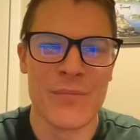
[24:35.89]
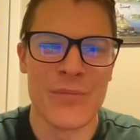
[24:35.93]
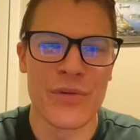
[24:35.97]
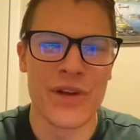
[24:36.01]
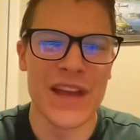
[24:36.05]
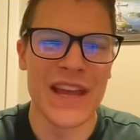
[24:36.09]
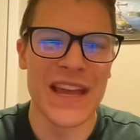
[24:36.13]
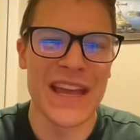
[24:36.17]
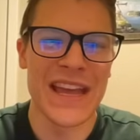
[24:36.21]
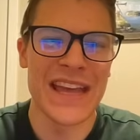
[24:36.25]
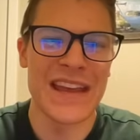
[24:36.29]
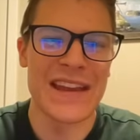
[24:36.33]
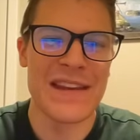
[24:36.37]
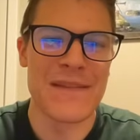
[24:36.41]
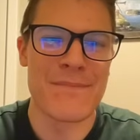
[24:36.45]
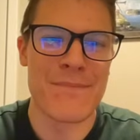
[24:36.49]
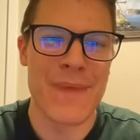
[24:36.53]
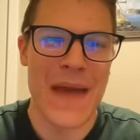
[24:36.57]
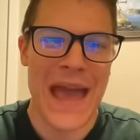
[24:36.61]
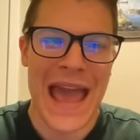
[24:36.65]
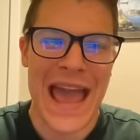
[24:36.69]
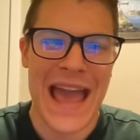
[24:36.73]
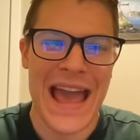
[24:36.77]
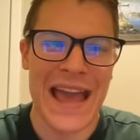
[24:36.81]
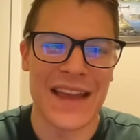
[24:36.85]
Bring it
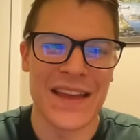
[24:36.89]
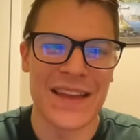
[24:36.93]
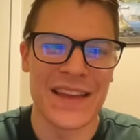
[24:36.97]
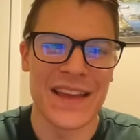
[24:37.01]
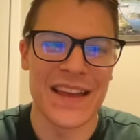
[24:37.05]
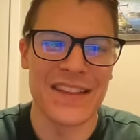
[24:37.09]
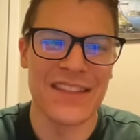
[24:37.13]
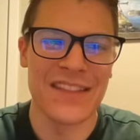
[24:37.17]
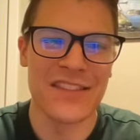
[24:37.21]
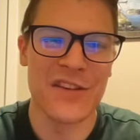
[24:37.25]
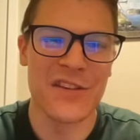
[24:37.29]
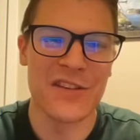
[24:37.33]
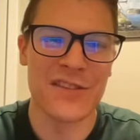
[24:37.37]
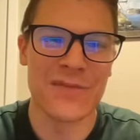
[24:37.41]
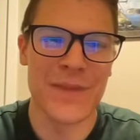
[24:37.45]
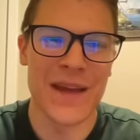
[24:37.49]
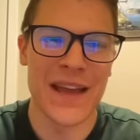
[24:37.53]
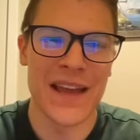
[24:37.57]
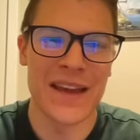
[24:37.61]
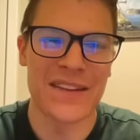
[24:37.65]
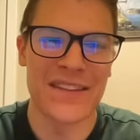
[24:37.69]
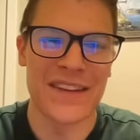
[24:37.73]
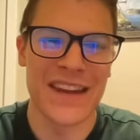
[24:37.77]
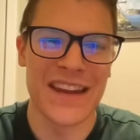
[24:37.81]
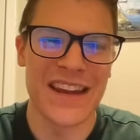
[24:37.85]
back. Get those
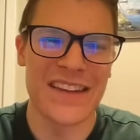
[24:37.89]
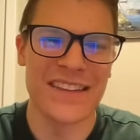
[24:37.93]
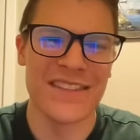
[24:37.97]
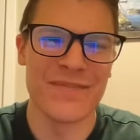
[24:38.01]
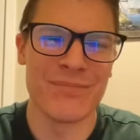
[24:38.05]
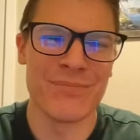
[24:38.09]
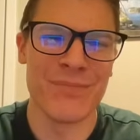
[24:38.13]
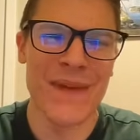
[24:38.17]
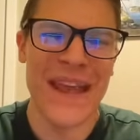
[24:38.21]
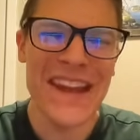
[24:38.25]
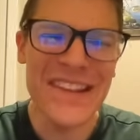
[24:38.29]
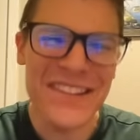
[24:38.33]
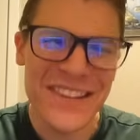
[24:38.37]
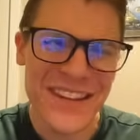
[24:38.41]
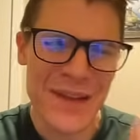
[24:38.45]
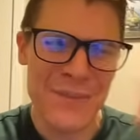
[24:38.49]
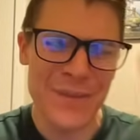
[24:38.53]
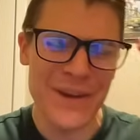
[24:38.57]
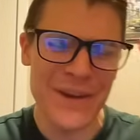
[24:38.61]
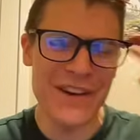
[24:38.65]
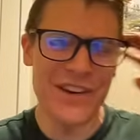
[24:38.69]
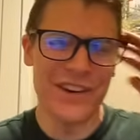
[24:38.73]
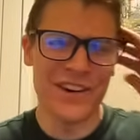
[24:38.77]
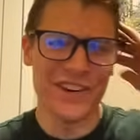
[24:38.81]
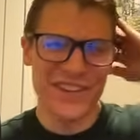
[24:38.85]
mechs. And he's base
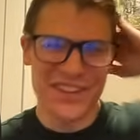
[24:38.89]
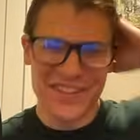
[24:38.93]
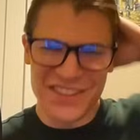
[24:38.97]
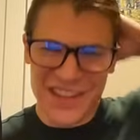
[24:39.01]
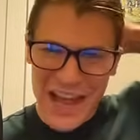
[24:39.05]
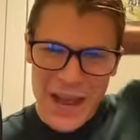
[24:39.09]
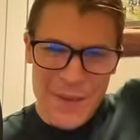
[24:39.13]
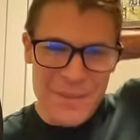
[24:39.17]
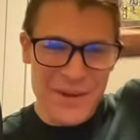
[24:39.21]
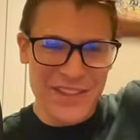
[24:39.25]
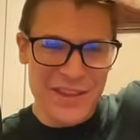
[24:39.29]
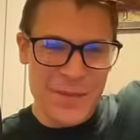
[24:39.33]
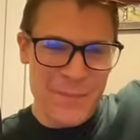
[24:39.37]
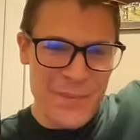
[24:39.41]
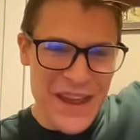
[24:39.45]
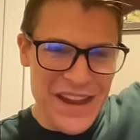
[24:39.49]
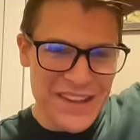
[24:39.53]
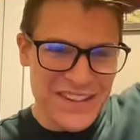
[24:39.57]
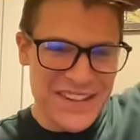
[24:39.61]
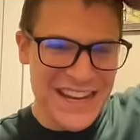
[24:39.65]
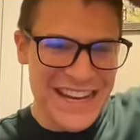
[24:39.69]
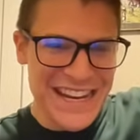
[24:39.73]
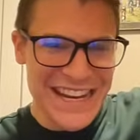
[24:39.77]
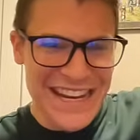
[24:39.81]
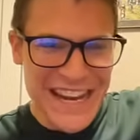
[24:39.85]
skipping all the time on the
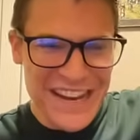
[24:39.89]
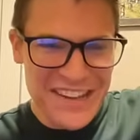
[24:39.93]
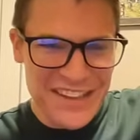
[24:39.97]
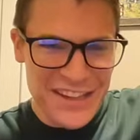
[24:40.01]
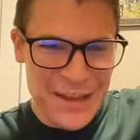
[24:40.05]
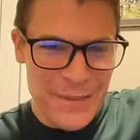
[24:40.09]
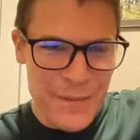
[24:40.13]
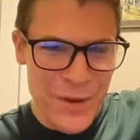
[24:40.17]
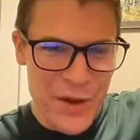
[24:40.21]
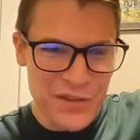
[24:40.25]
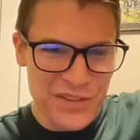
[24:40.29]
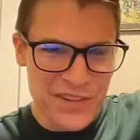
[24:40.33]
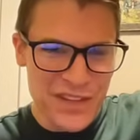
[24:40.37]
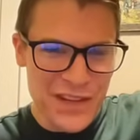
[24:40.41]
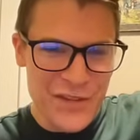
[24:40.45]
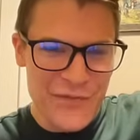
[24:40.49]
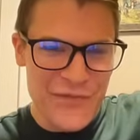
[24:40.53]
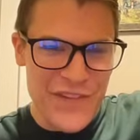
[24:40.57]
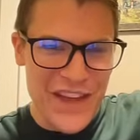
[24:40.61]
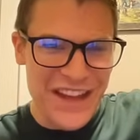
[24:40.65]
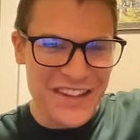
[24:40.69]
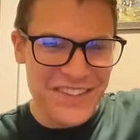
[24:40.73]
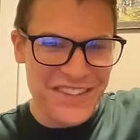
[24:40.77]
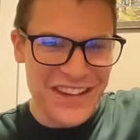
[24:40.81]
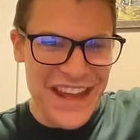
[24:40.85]
base that he needs the most
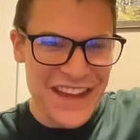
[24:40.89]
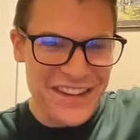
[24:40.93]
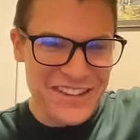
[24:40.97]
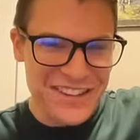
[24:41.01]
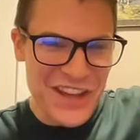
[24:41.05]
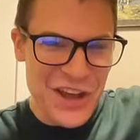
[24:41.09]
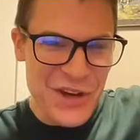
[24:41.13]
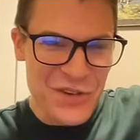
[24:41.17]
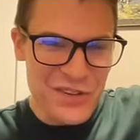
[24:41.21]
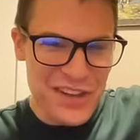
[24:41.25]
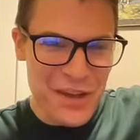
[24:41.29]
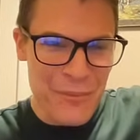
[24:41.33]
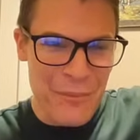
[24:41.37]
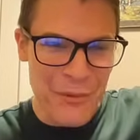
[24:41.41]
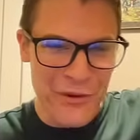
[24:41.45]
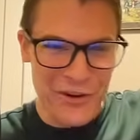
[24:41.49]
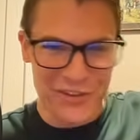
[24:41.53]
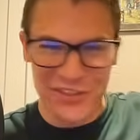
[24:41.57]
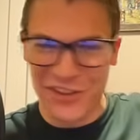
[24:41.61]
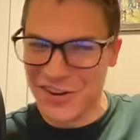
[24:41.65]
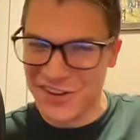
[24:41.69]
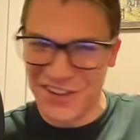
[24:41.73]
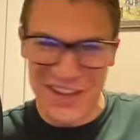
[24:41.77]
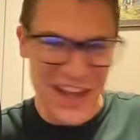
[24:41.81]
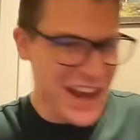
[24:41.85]
defense. He has no
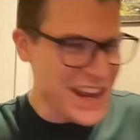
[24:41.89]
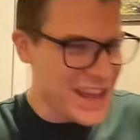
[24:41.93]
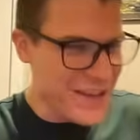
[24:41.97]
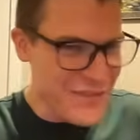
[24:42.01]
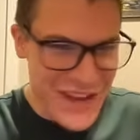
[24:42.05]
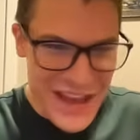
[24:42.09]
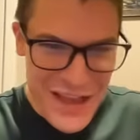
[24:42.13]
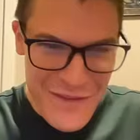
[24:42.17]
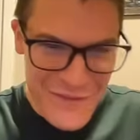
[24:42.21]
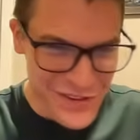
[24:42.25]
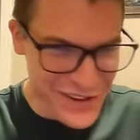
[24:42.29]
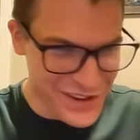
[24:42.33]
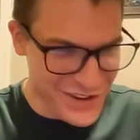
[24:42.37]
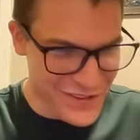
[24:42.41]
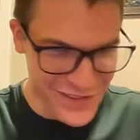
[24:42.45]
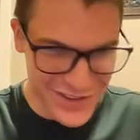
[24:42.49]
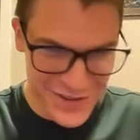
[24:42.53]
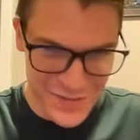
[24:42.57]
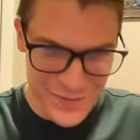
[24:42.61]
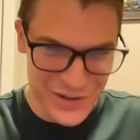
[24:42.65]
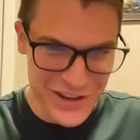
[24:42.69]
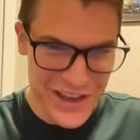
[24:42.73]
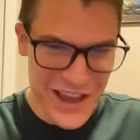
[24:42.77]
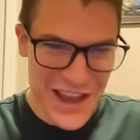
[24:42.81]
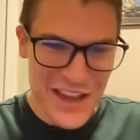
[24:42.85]
support. There's not even infantry
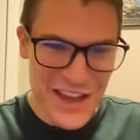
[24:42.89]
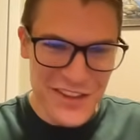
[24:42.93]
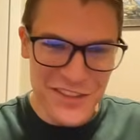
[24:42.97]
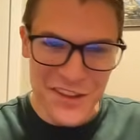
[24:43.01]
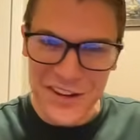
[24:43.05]
support.